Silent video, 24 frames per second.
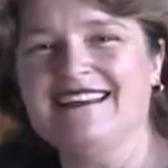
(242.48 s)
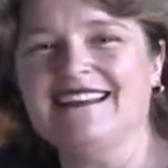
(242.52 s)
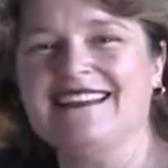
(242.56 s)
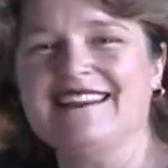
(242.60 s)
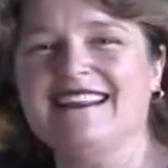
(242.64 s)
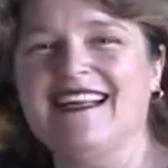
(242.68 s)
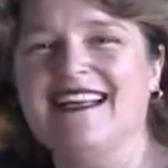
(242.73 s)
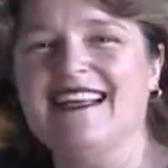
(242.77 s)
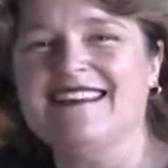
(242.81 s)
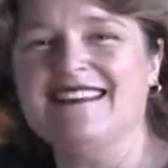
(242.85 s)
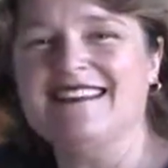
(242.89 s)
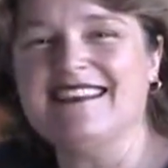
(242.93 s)

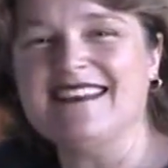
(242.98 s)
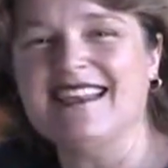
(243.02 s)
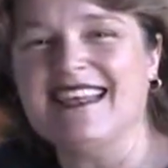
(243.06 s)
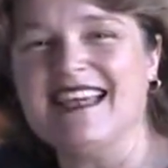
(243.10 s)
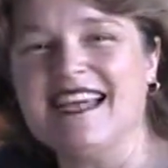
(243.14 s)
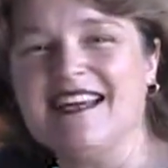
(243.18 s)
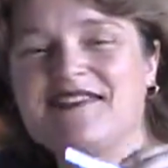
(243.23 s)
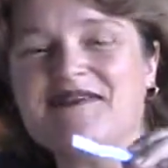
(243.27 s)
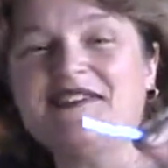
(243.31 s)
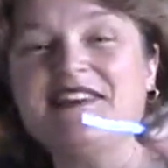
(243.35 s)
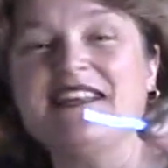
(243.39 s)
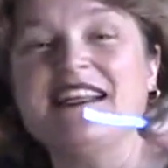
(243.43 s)
Stacey
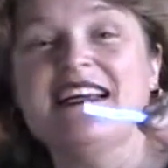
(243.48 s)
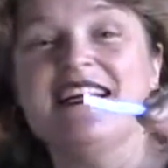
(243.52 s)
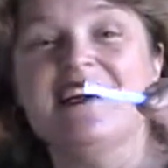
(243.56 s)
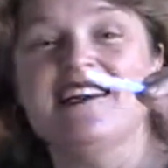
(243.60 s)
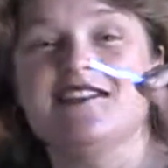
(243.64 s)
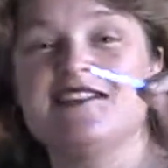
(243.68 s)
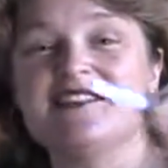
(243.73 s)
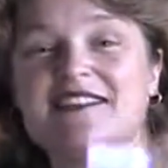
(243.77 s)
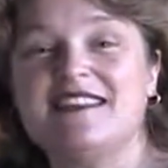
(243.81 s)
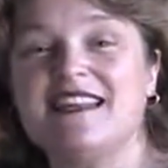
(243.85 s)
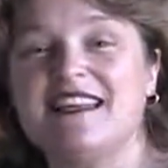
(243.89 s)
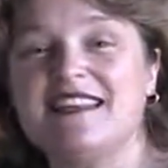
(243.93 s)
Campbell.
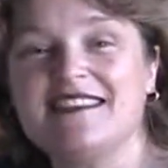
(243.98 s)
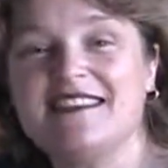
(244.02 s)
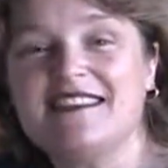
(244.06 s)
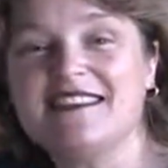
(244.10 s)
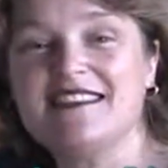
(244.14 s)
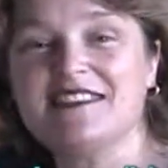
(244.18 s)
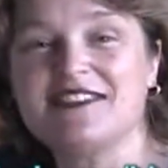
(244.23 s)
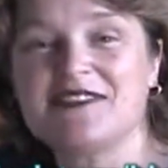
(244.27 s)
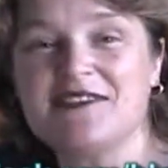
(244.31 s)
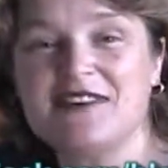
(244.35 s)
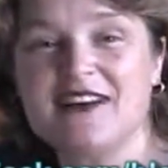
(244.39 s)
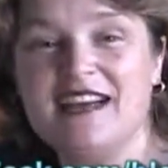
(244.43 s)
So Stacey,
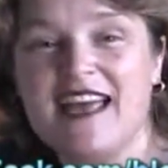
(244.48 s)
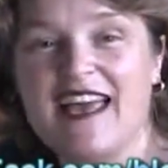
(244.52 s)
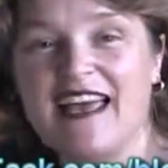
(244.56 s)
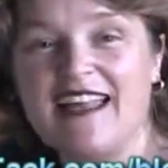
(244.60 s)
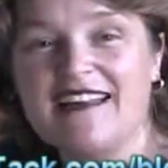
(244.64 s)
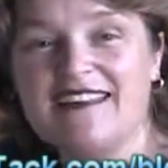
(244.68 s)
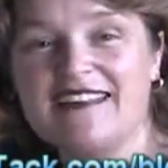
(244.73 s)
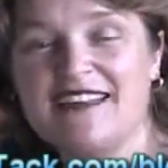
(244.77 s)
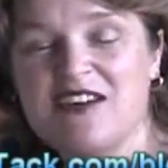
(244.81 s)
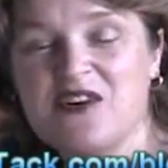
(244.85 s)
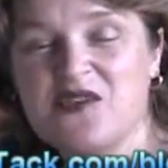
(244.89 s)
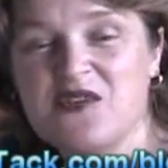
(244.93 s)
let's go ahead
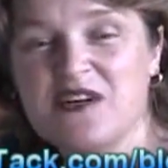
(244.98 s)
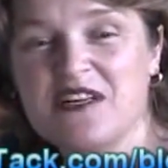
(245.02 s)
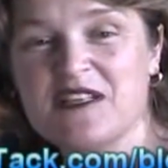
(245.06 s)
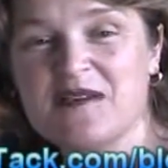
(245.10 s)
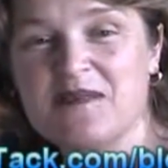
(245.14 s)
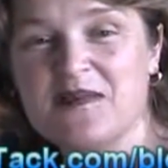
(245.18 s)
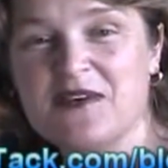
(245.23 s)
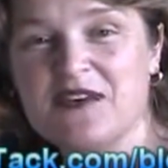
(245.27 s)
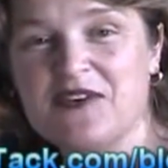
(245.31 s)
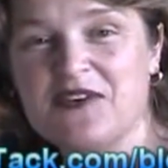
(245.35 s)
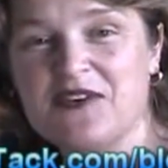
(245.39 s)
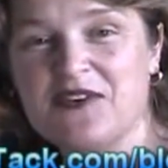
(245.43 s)
and take a quick
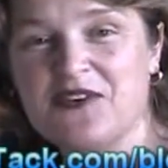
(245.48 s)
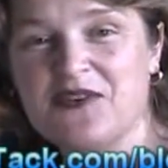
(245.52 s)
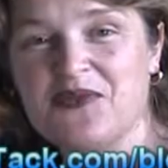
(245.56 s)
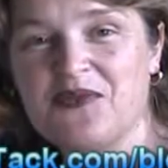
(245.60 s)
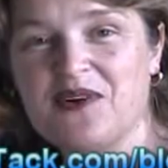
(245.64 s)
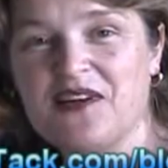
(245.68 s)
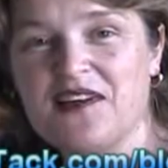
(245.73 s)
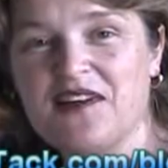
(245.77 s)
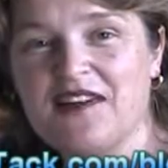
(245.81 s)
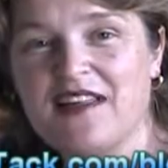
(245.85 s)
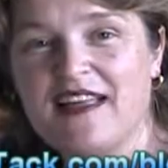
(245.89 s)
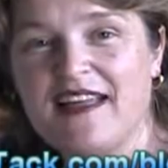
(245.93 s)
spin on the
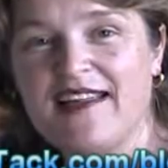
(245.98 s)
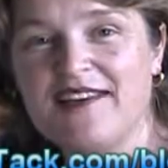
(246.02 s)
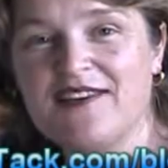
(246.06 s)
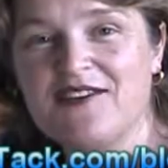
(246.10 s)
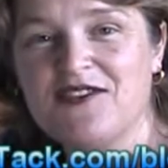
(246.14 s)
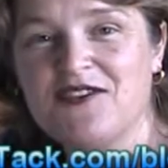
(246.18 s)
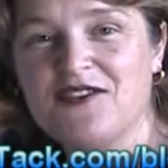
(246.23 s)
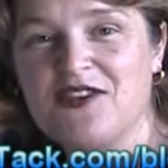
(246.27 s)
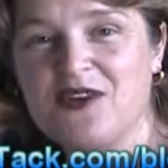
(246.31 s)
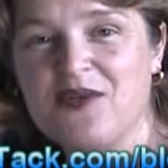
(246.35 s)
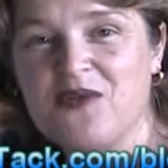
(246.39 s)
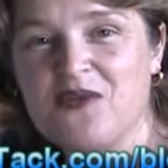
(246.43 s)
wheel and
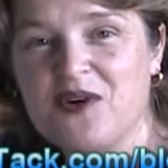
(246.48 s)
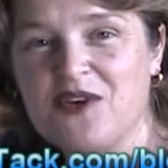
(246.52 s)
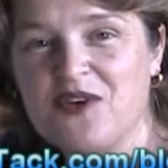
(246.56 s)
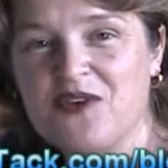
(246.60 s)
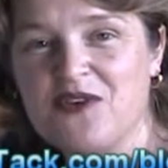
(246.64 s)
see what